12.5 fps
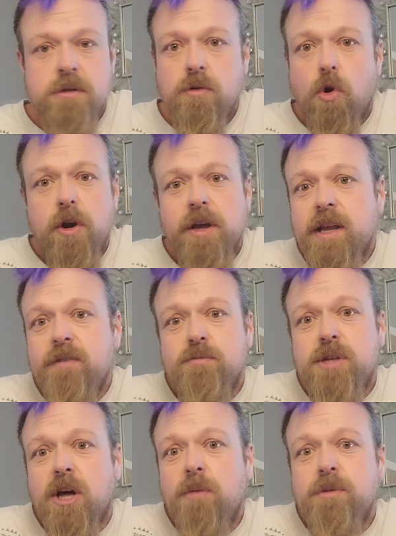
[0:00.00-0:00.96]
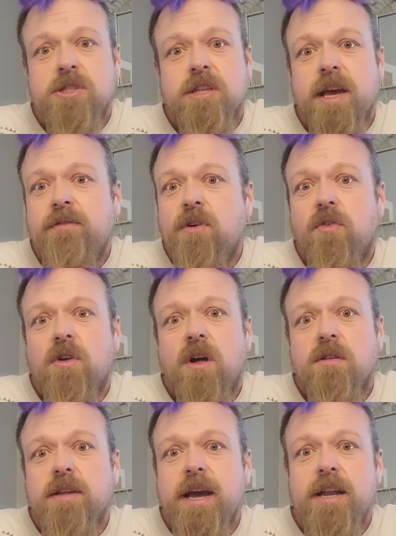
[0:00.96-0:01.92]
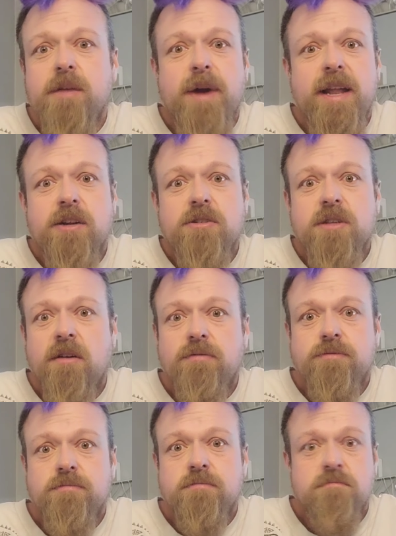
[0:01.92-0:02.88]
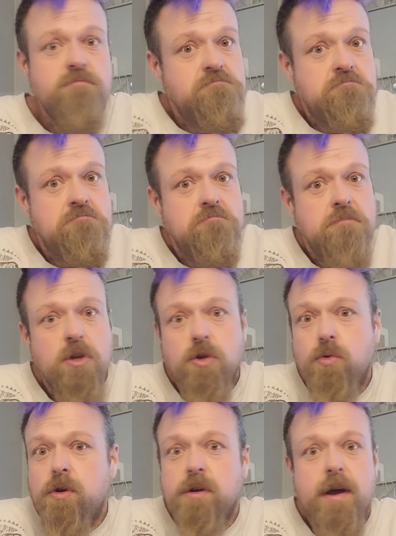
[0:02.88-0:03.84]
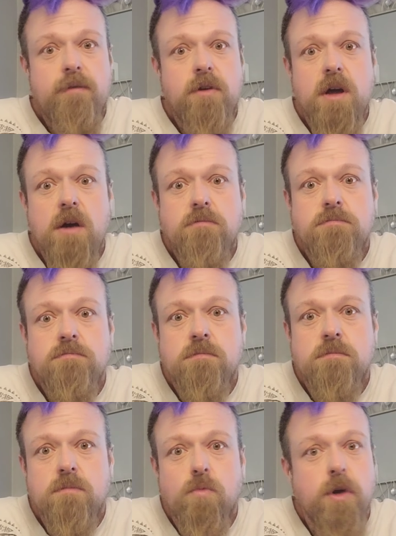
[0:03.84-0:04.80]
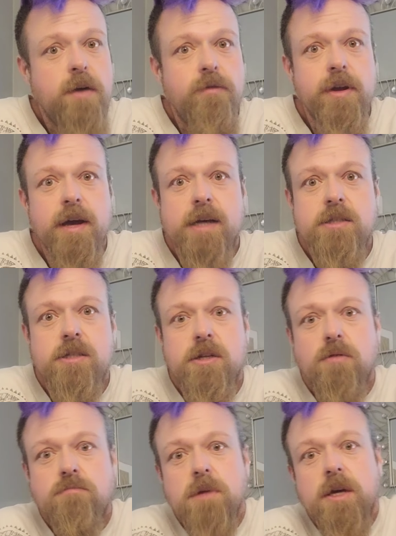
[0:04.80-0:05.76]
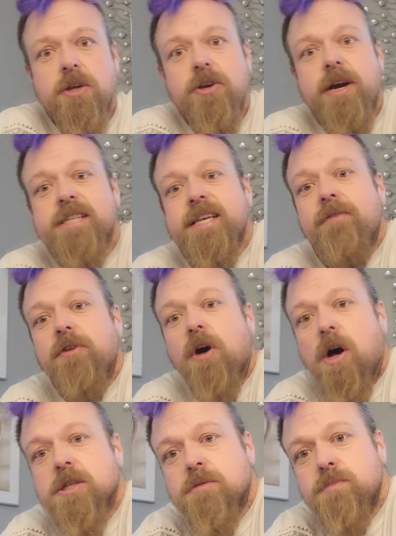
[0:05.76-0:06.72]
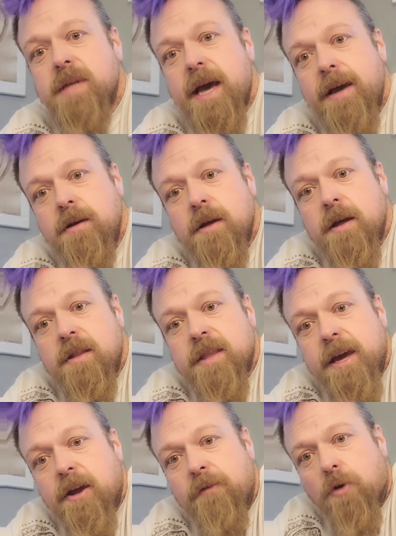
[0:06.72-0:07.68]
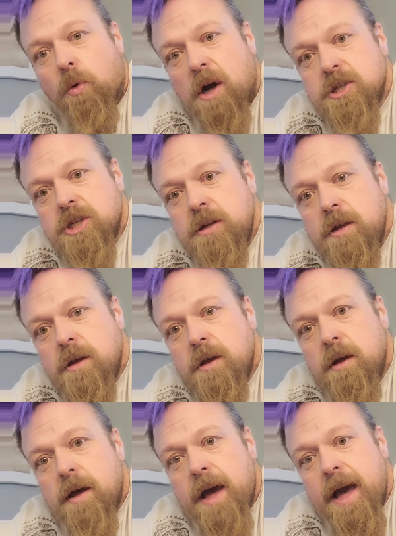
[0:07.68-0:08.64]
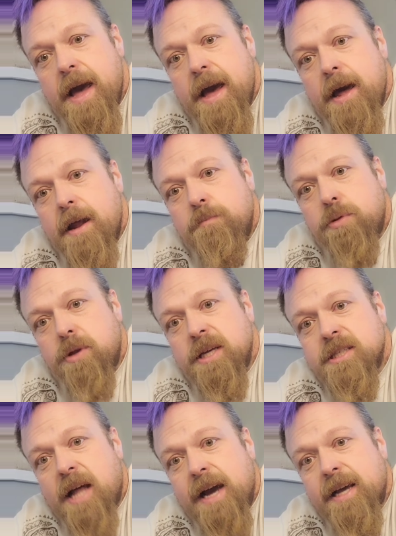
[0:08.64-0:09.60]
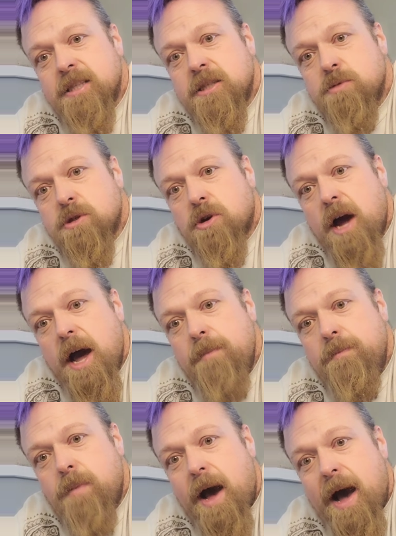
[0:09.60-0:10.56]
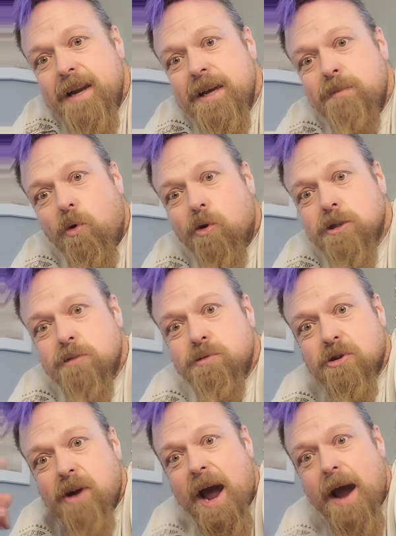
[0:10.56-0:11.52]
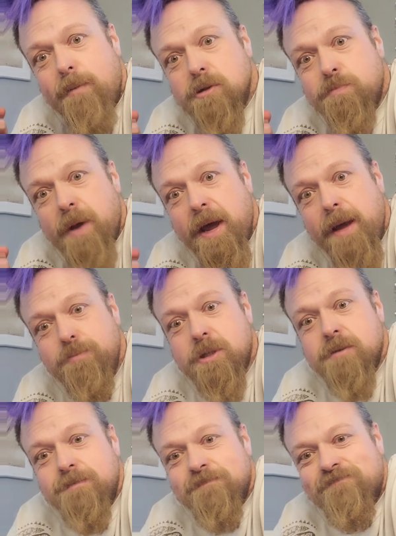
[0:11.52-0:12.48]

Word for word: Or you could even tell them you slaved over it all day and you made it yourself. You would never know. Whatever you got to do. You guys have an awesome day. Thank you for watching. And please like and subscribe. I need more subscribers, peeps.